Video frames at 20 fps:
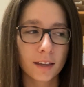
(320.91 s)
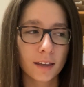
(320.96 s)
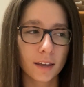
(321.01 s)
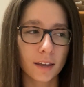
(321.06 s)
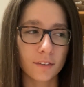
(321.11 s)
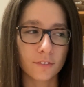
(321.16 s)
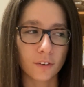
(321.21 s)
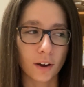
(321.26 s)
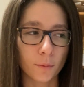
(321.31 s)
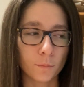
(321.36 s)

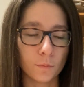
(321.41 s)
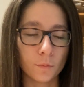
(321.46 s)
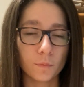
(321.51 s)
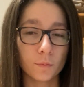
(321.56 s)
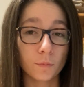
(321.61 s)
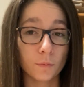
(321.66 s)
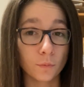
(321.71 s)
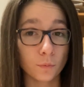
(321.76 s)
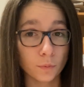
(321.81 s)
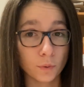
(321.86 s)
if I'm
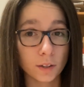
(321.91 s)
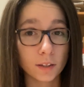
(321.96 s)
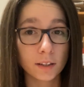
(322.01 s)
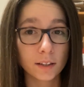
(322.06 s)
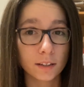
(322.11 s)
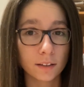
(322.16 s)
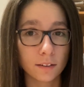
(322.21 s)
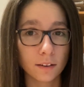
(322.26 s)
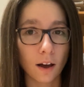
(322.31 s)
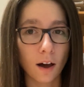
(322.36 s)

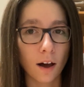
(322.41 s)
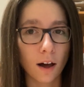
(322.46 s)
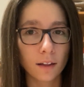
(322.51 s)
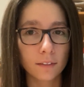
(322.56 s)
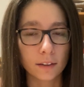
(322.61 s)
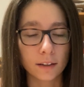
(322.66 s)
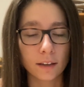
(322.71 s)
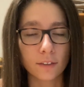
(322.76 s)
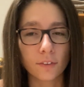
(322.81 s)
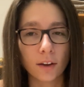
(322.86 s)
really not,
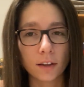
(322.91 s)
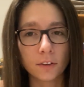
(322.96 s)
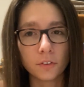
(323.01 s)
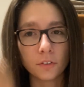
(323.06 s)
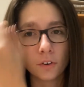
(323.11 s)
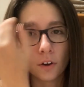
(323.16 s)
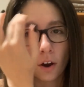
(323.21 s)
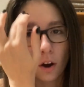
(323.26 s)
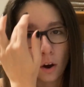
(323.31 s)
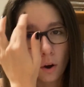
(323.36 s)
like, if I
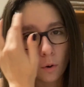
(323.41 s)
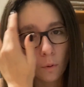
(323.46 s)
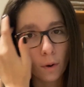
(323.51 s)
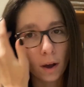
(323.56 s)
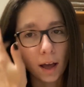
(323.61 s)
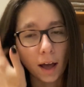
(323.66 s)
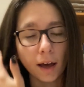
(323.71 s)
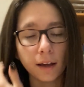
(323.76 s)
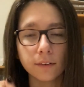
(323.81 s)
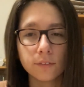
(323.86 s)
know
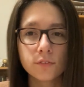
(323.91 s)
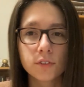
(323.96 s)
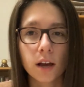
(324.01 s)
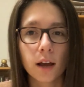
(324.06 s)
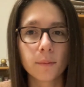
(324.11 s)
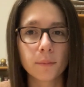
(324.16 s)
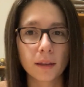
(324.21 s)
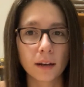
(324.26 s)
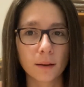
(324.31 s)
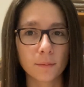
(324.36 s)
ahead of
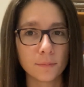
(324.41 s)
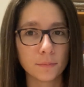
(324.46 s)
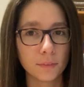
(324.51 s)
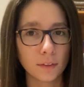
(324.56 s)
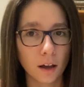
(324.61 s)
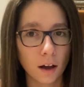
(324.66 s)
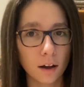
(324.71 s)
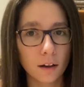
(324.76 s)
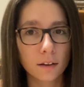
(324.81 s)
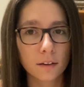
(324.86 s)
time that I'm
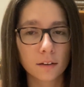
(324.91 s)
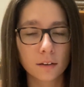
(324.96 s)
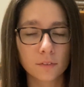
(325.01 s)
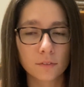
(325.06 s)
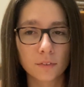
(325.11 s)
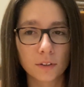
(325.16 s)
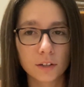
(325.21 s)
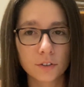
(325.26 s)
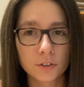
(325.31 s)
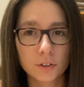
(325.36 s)
not gonna
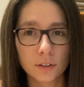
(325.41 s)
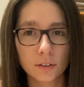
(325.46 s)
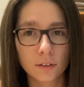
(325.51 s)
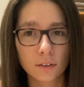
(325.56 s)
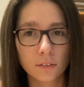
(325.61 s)
finish it,